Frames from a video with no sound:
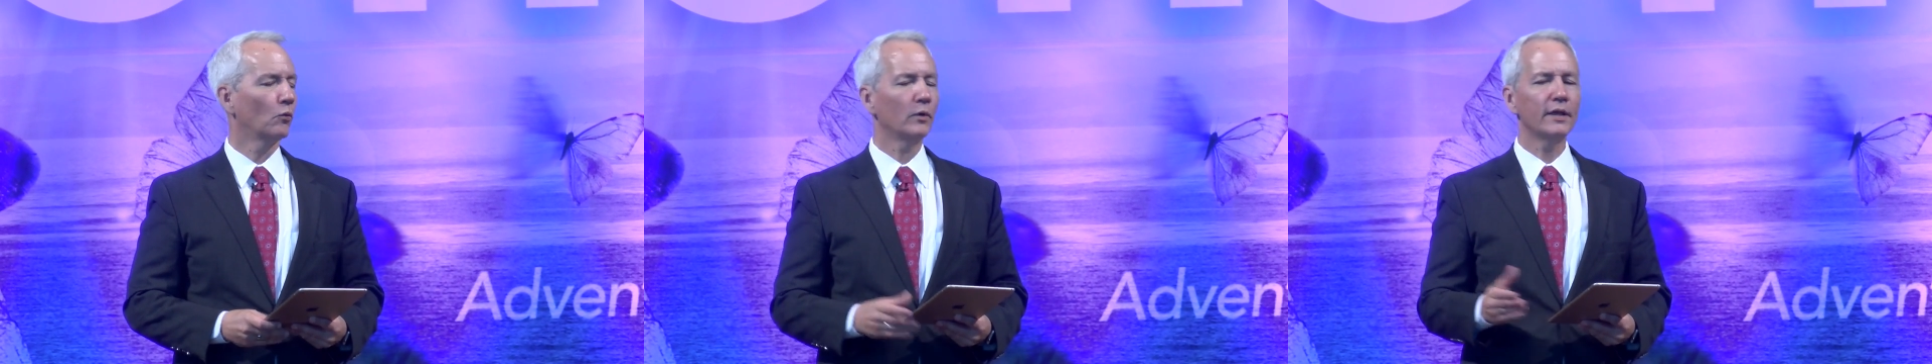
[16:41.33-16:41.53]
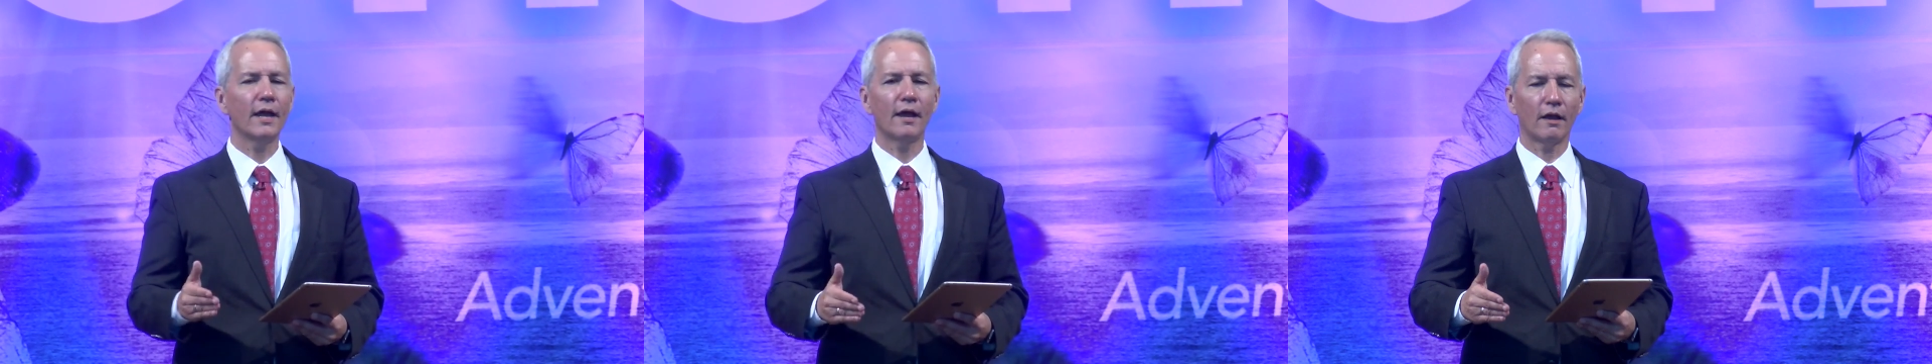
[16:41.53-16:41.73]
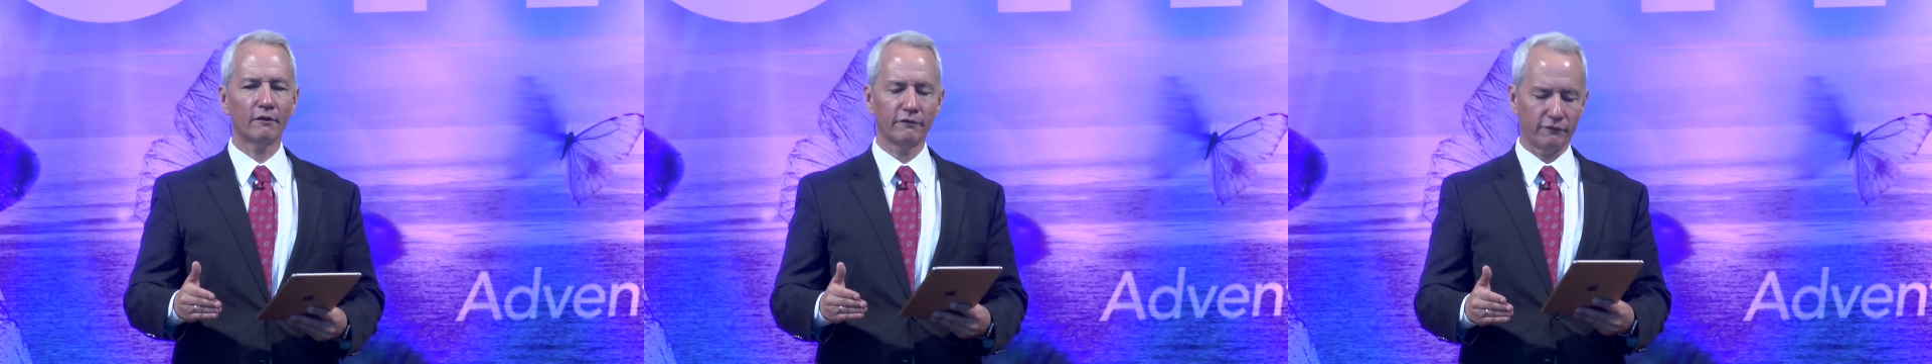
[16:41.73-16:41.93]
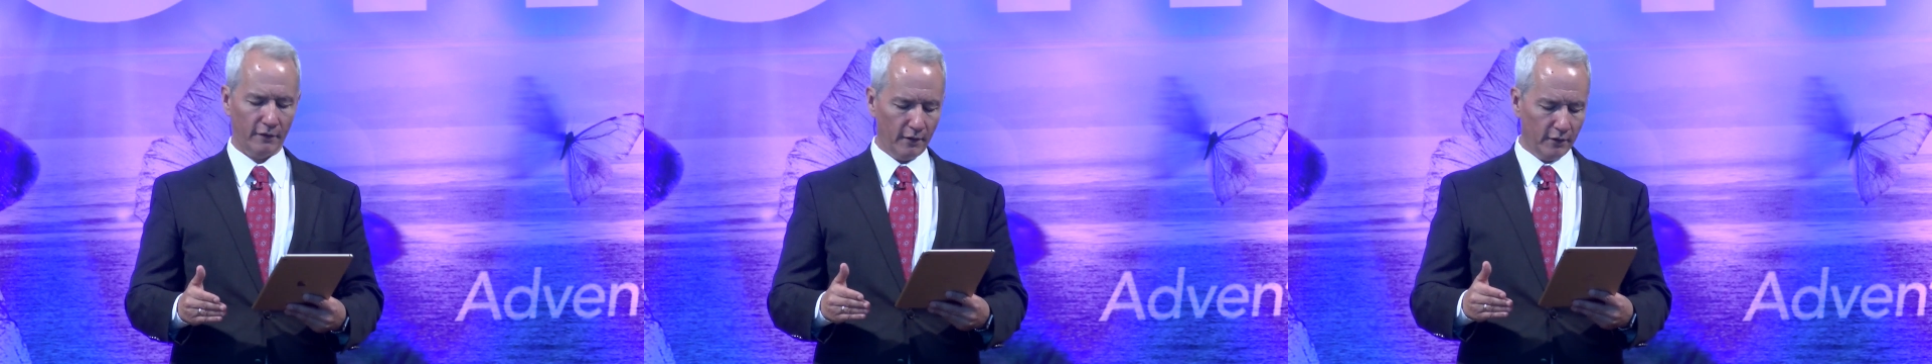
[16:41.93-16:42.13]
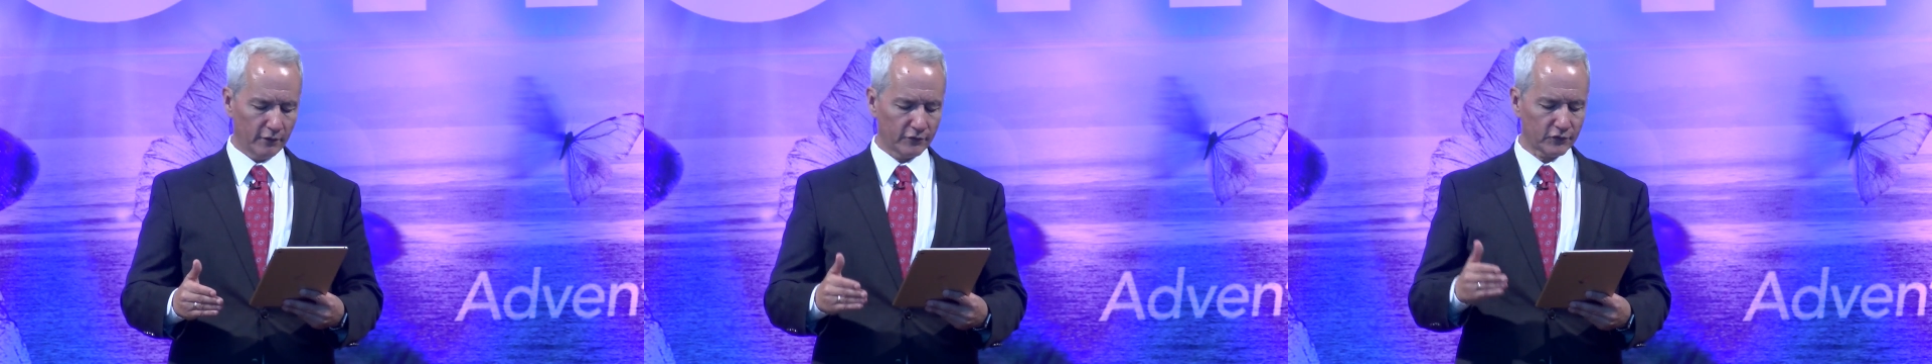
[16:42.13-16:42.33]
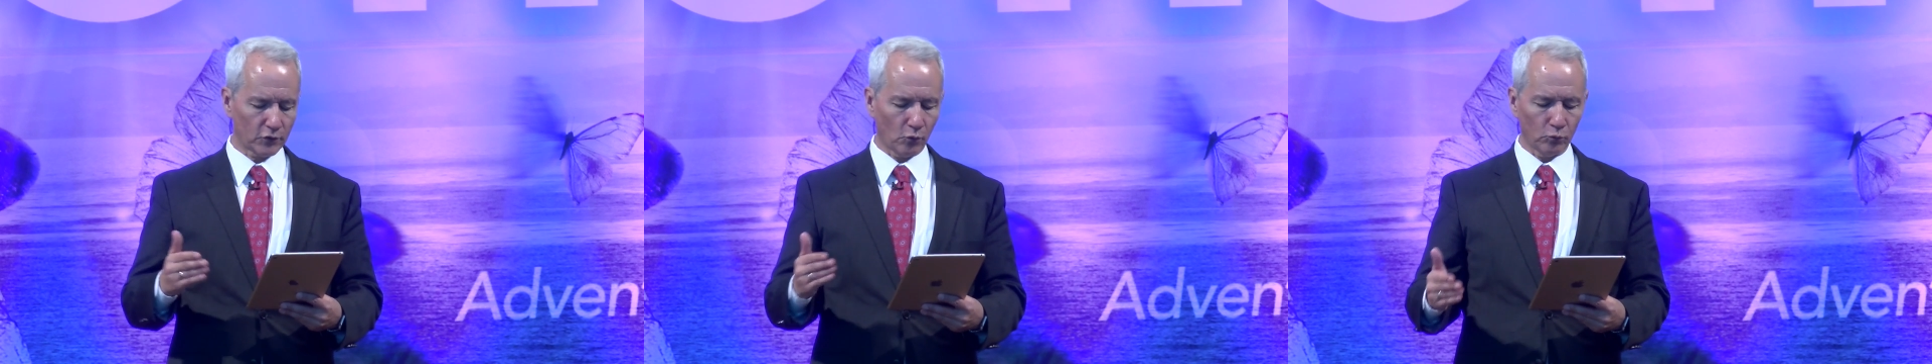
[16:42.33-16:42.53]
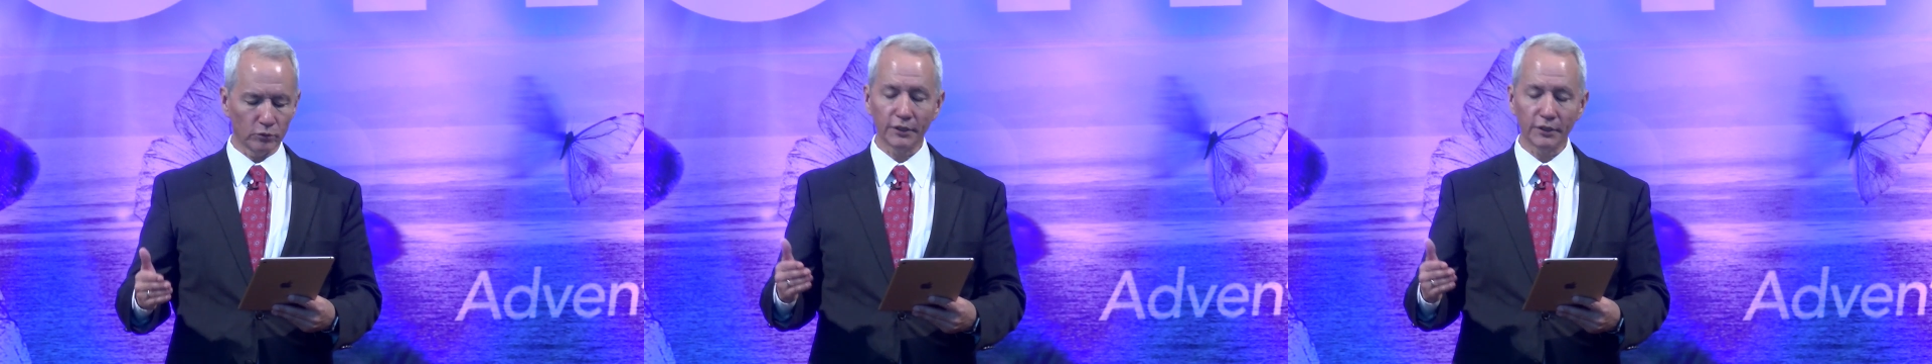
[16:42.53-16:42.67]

We have so